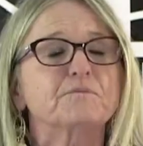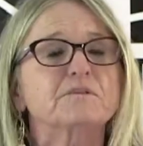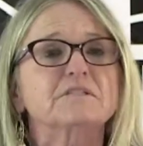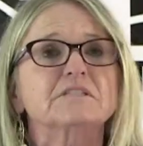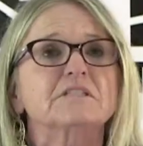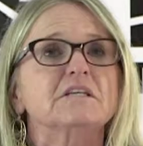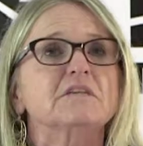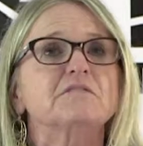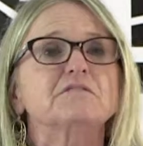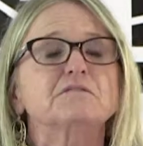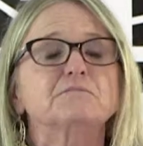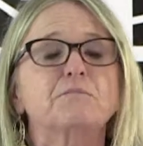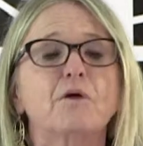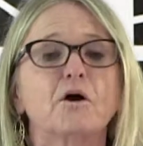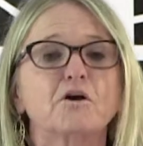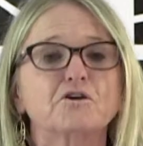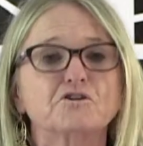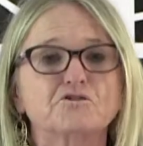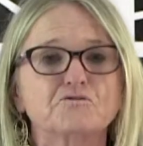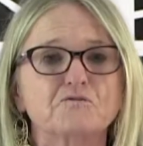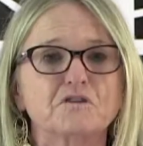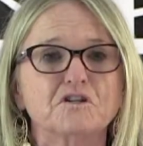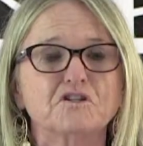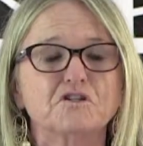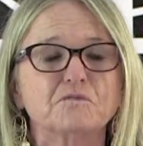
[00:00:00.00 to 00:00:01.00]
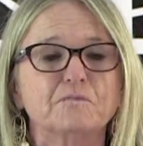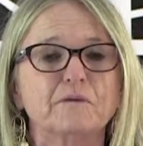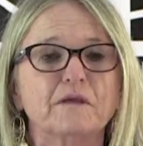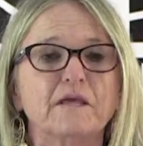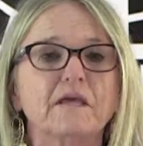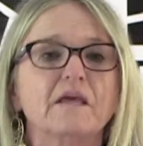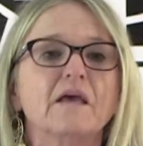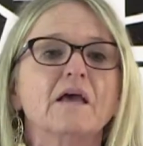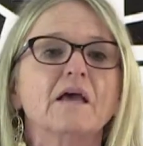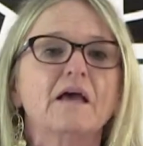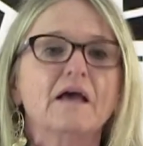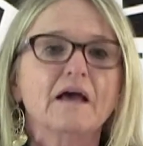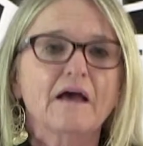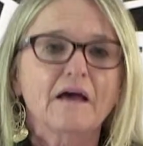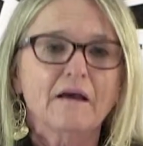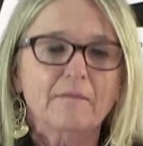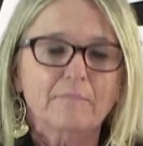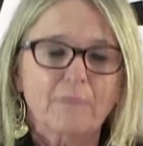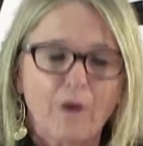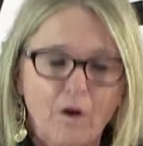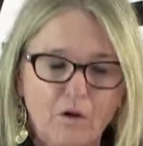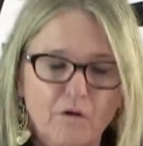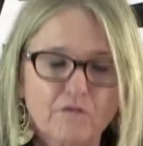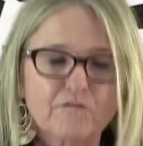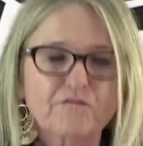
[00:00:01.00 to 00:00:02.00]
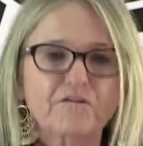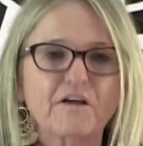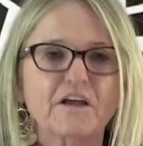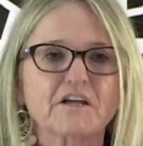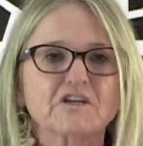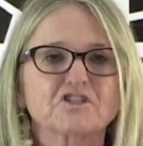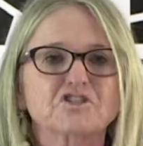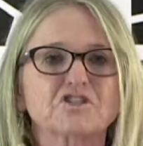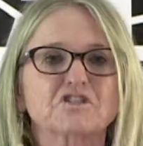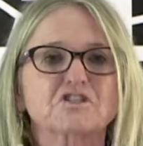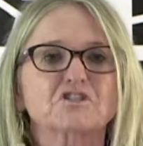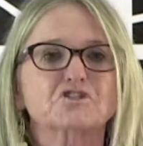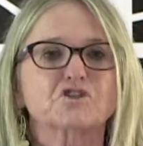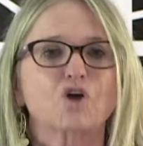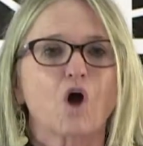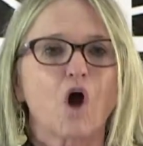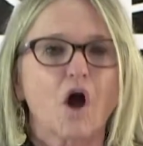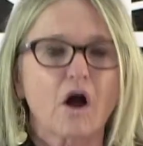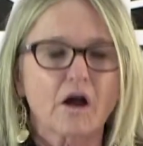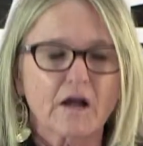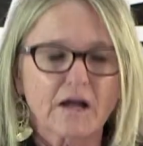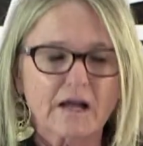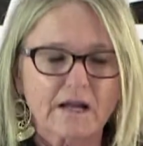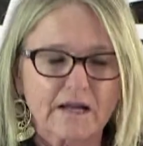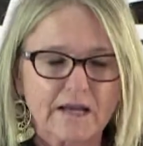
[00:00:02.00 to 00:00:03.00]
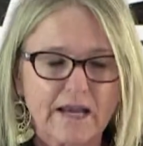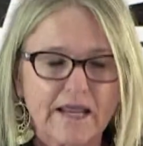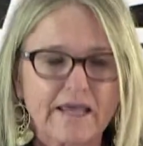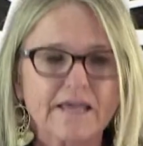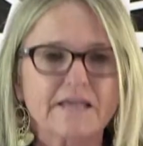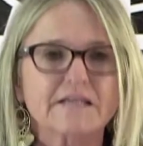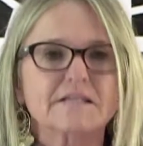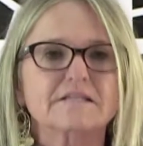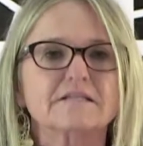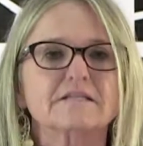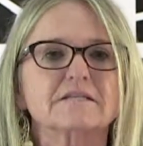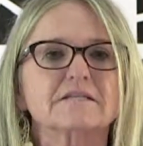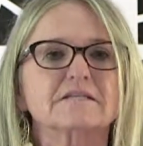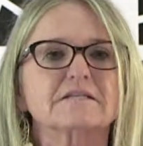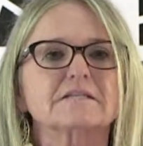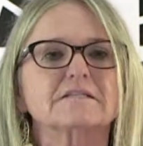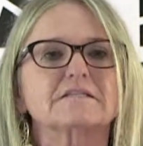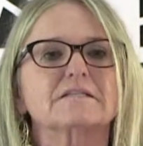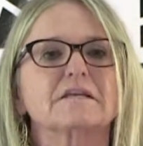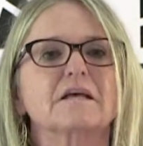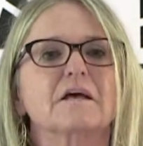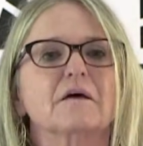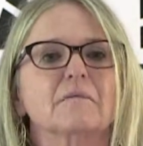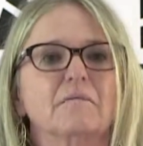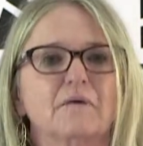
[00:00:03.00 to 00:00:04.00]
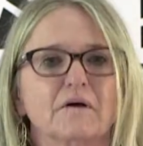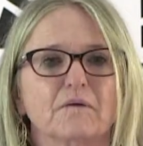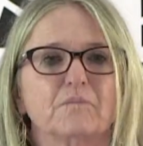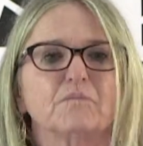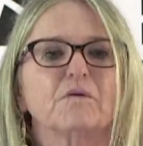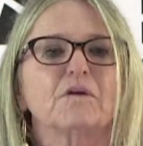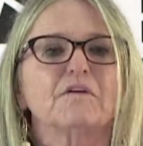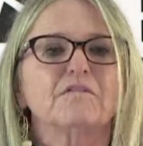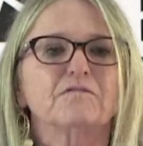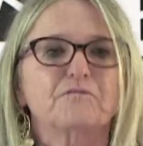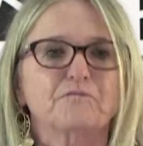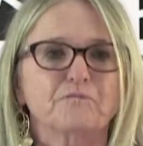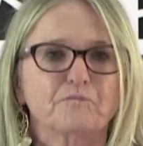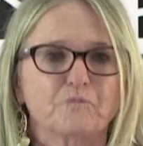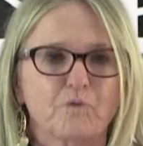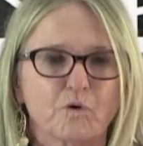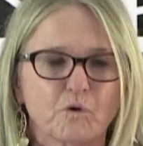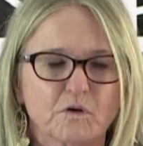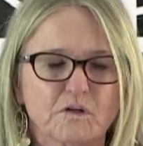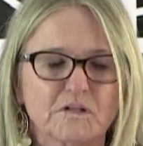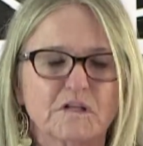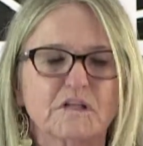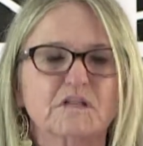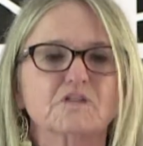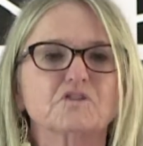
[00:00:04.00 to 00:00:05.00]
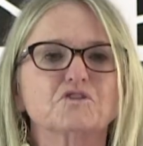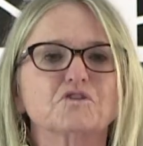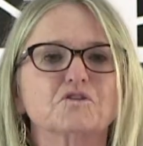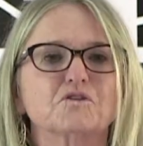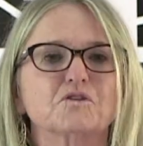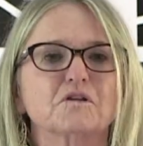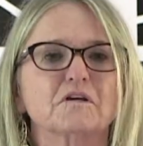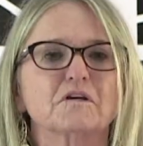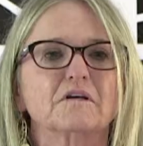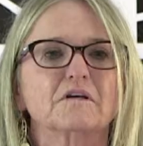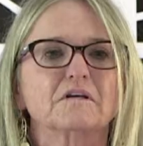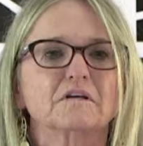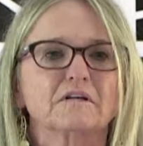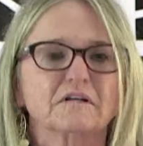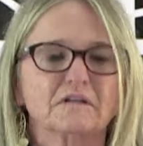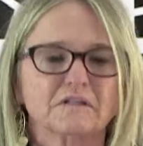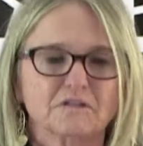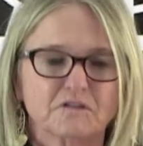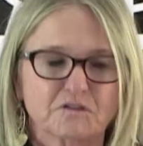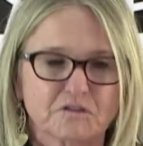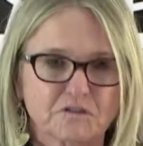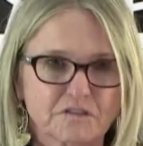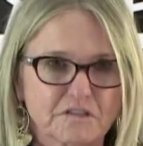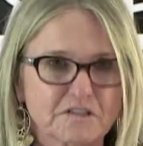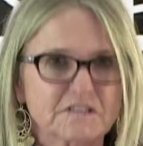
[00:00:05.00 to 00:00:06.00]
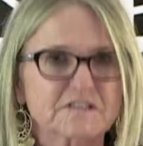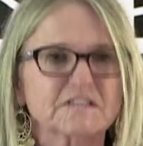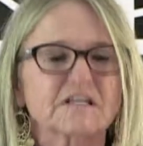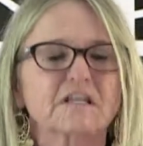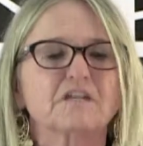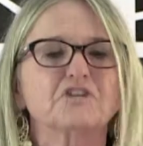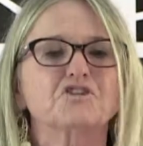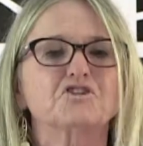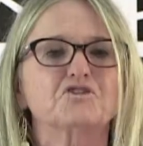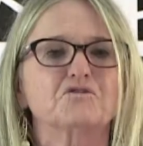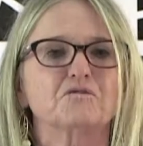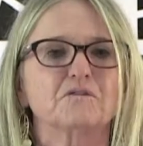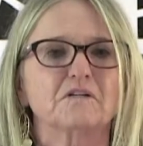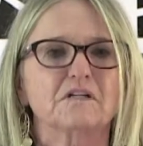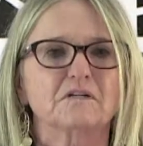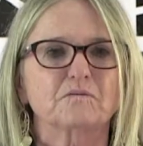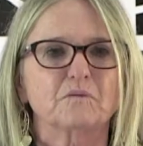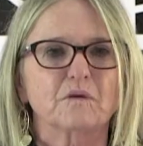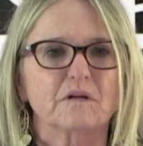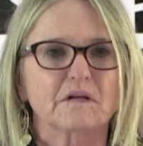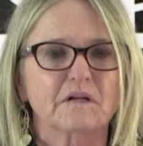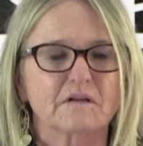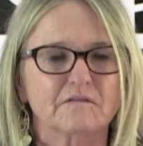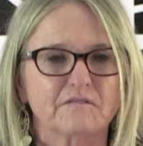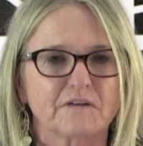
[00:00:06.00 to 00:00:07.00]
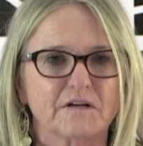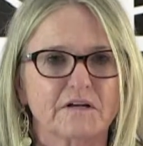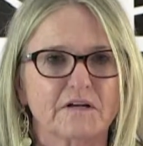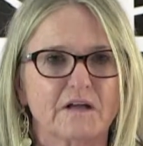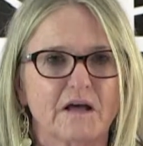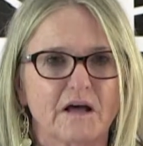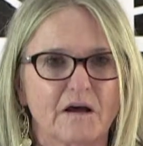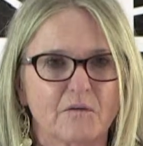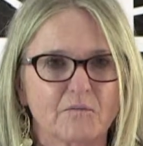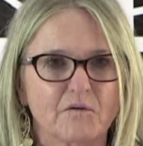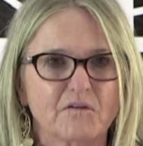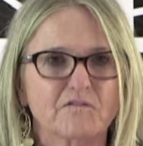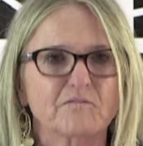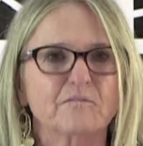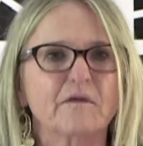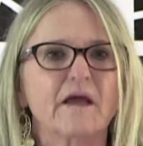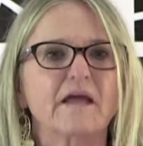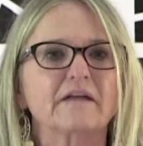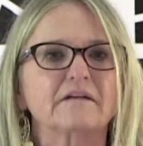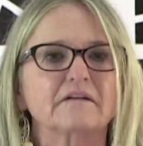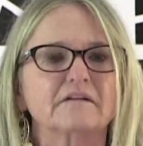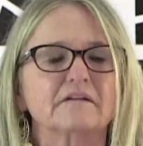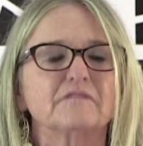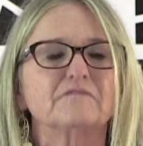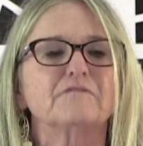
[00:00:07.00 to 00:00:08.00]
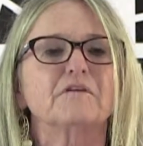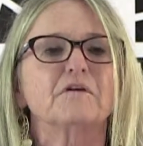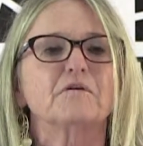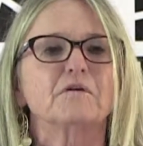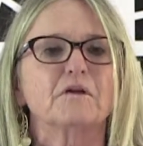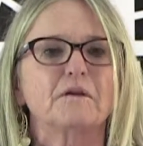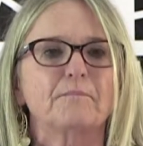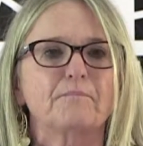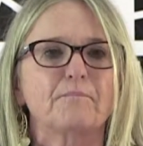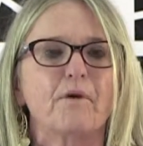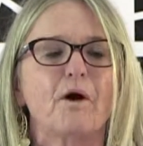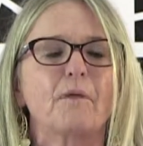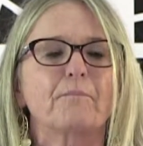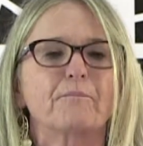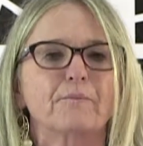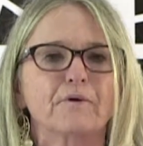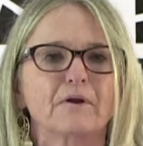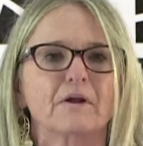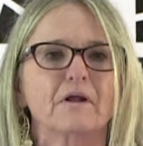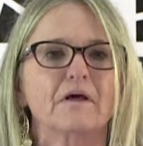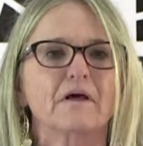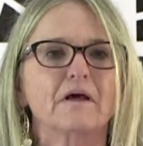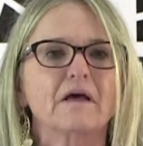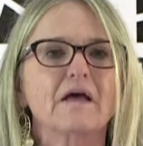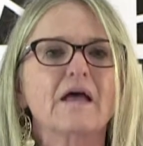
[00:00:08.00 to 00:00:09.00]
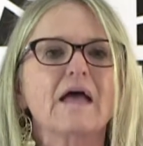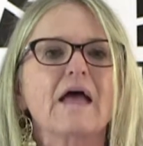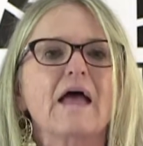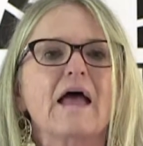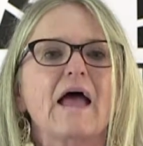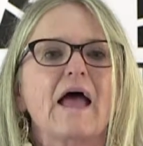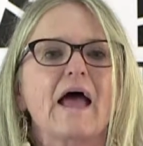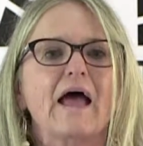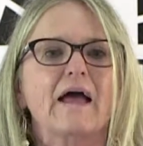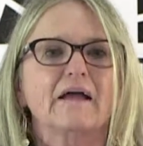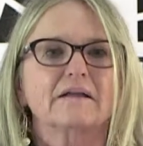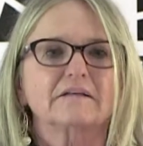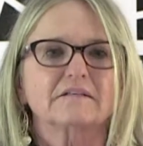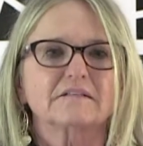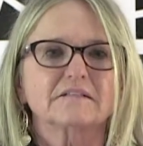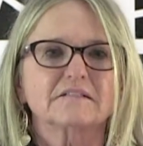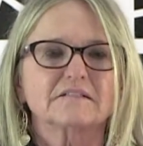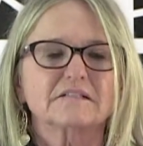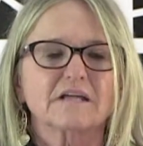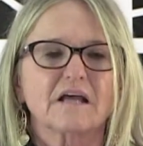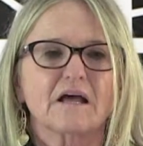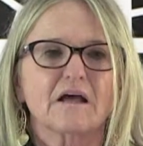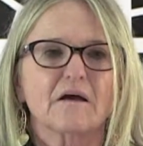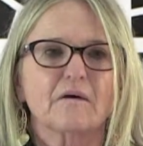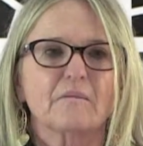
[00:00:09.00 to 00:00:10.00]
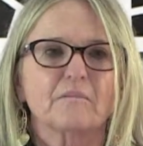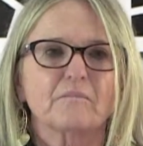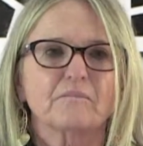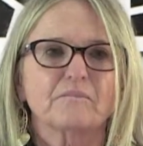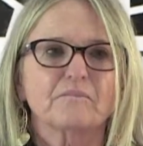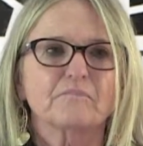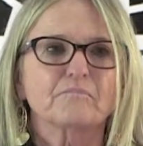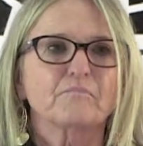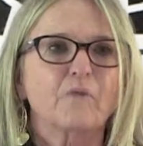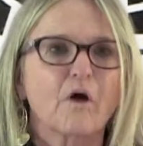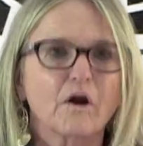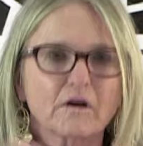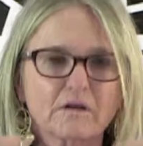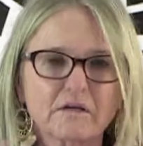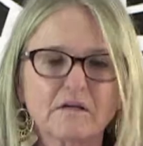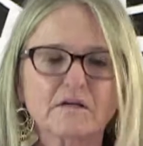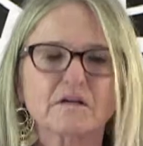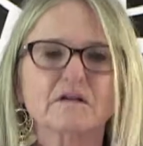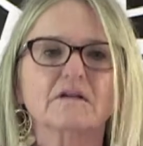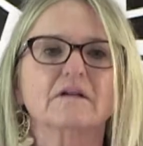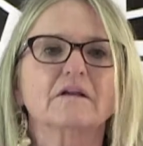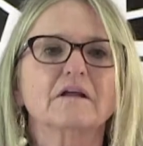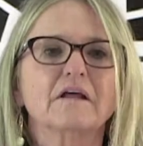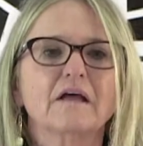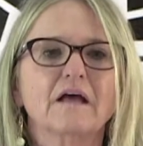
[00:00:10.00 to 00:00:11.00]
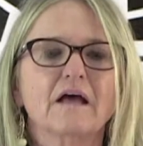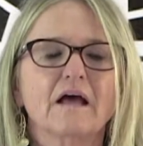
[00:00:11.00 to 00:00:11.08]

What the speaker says: perceives pottery to be old-fashioned, dark glazes, but we've brought it into the century that we live in now. We've made it a very popular and modern